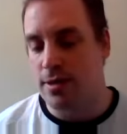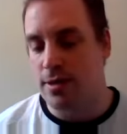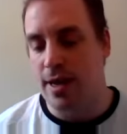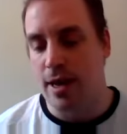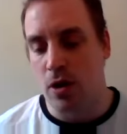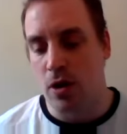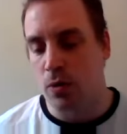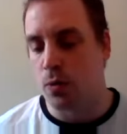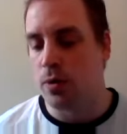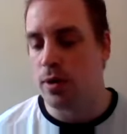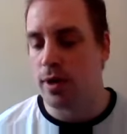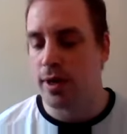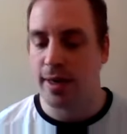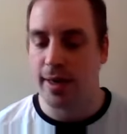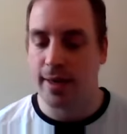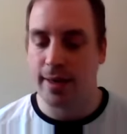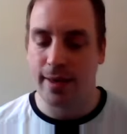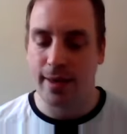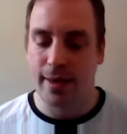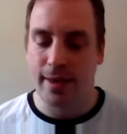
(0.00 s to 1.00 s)
They're not
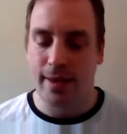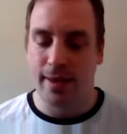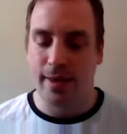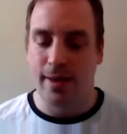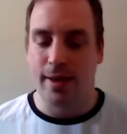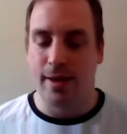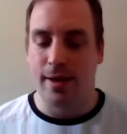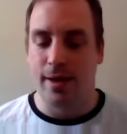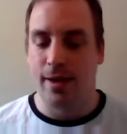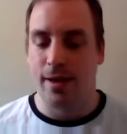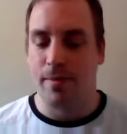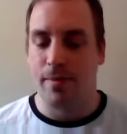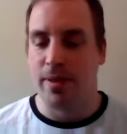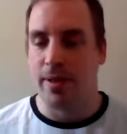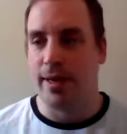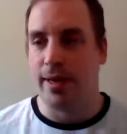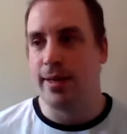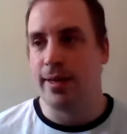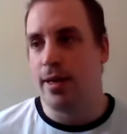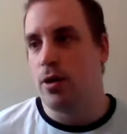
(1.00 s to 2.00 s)
working. And
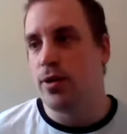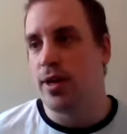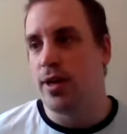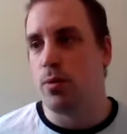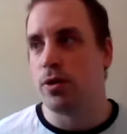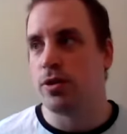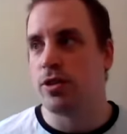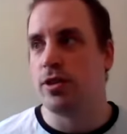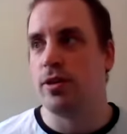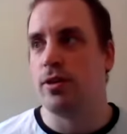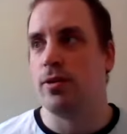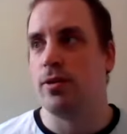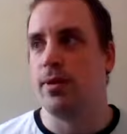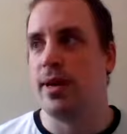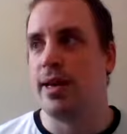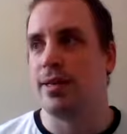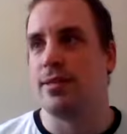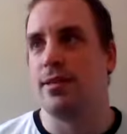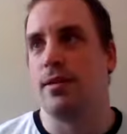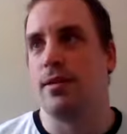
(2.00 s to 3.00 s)
they're like, okay, what should I do
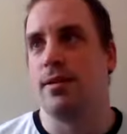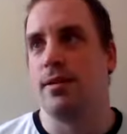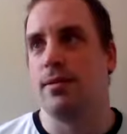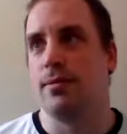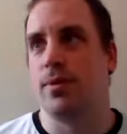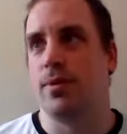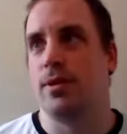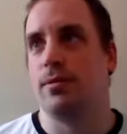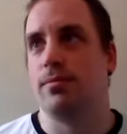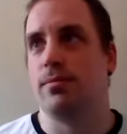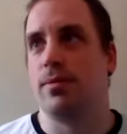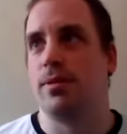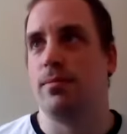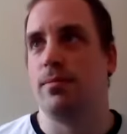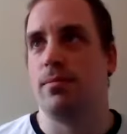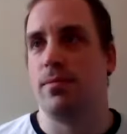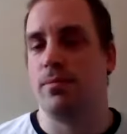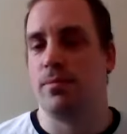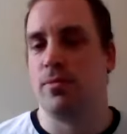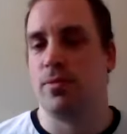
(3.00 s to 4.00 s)
next? And you think, well,
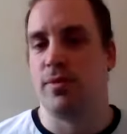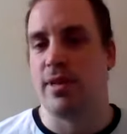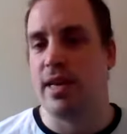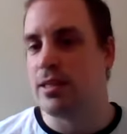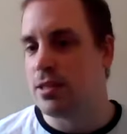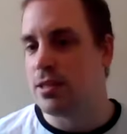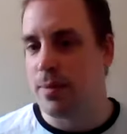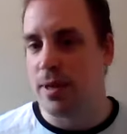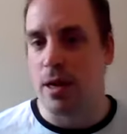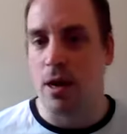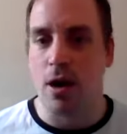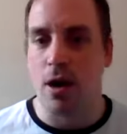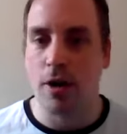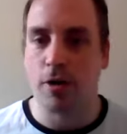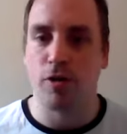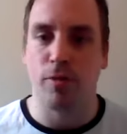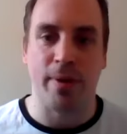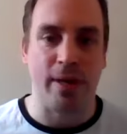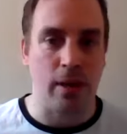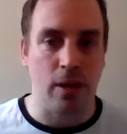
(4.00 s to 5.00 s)
tense a bit
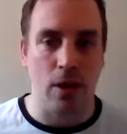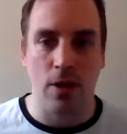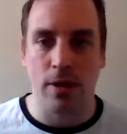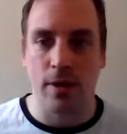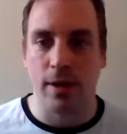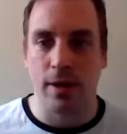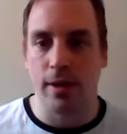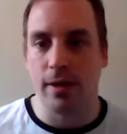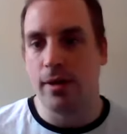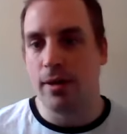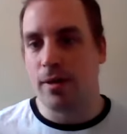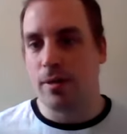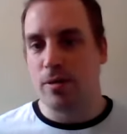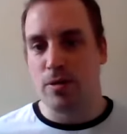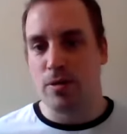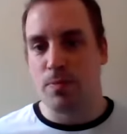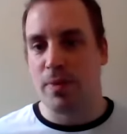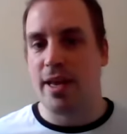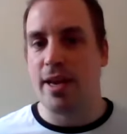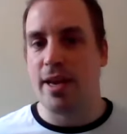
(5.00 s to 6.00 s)
harder, a bit longer.
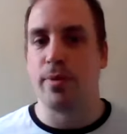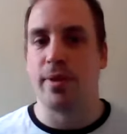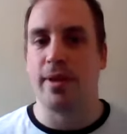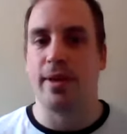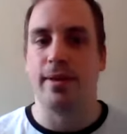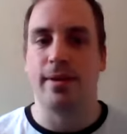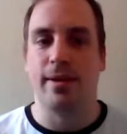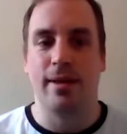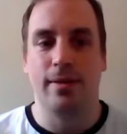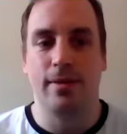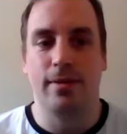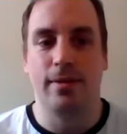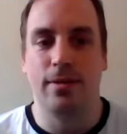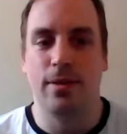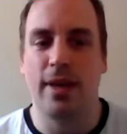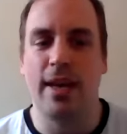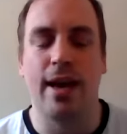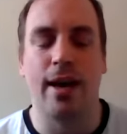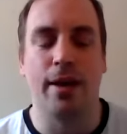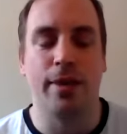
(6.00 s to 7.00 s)
Just play with it. So,
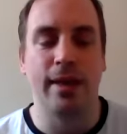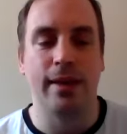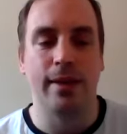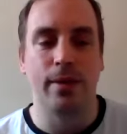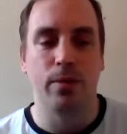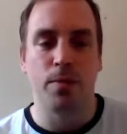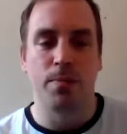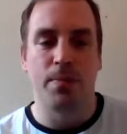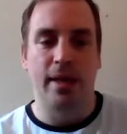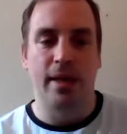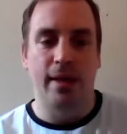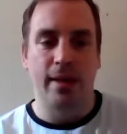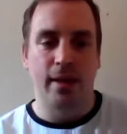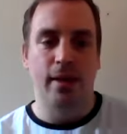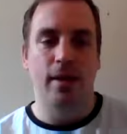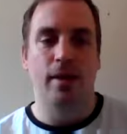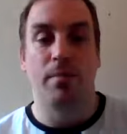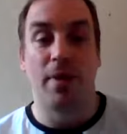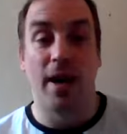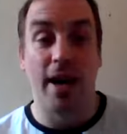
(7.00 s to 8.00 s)
yeah, I think it would be,
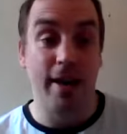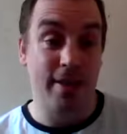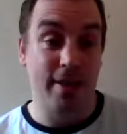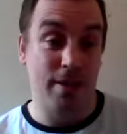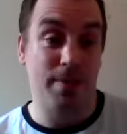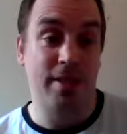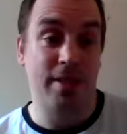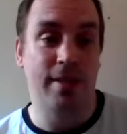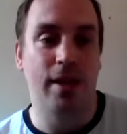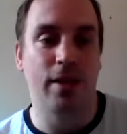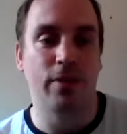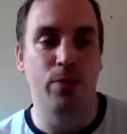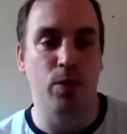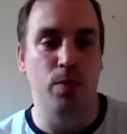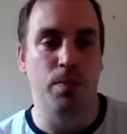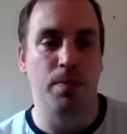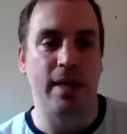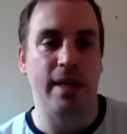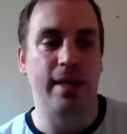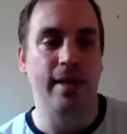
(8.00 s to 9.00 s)
mine to myself
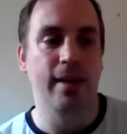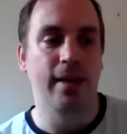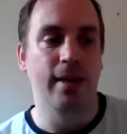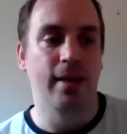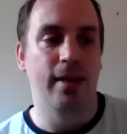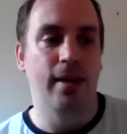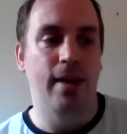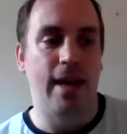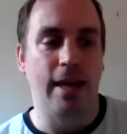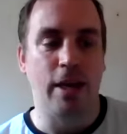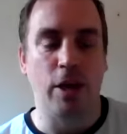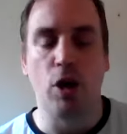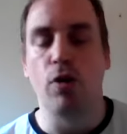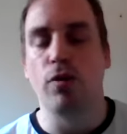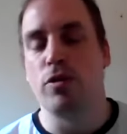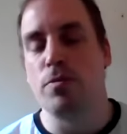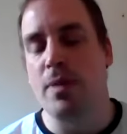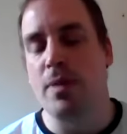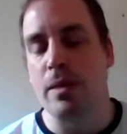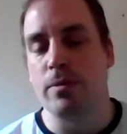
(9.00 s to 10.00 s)
would be,
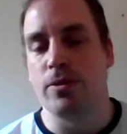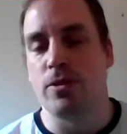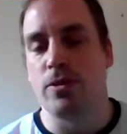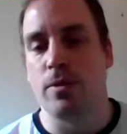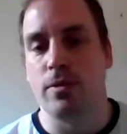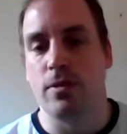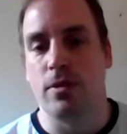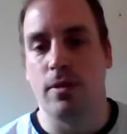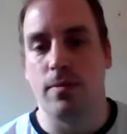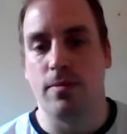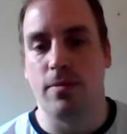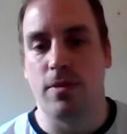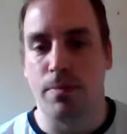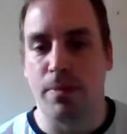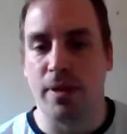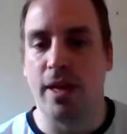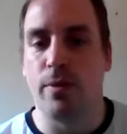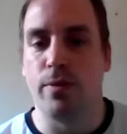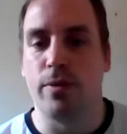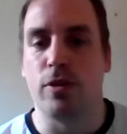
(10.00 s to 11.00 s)
encourage people to
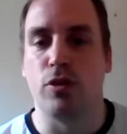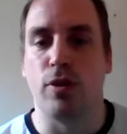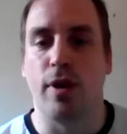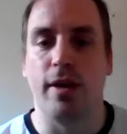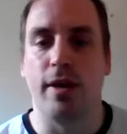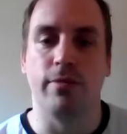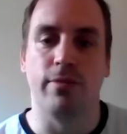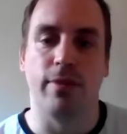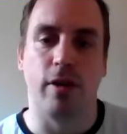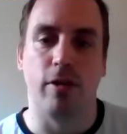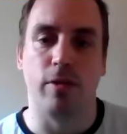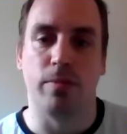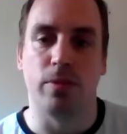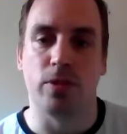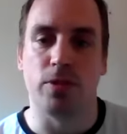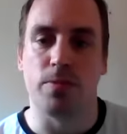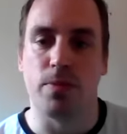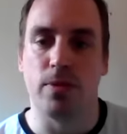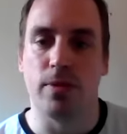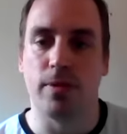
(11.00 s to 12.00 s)
play with the training
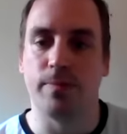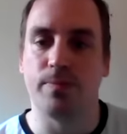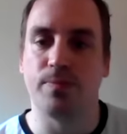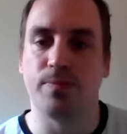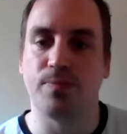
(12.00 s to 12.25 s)
variables more.